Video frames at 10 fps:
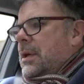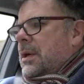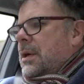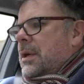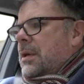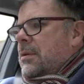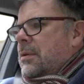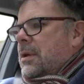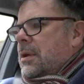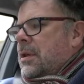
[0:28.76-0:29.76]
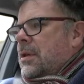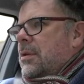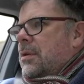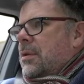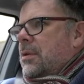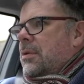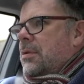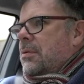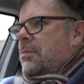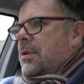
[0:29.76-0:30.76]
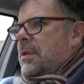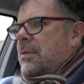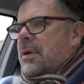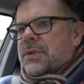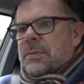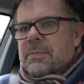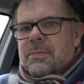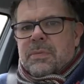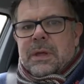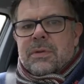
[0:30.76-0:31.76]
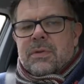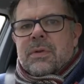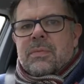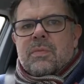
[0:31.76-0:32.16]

and but there are some things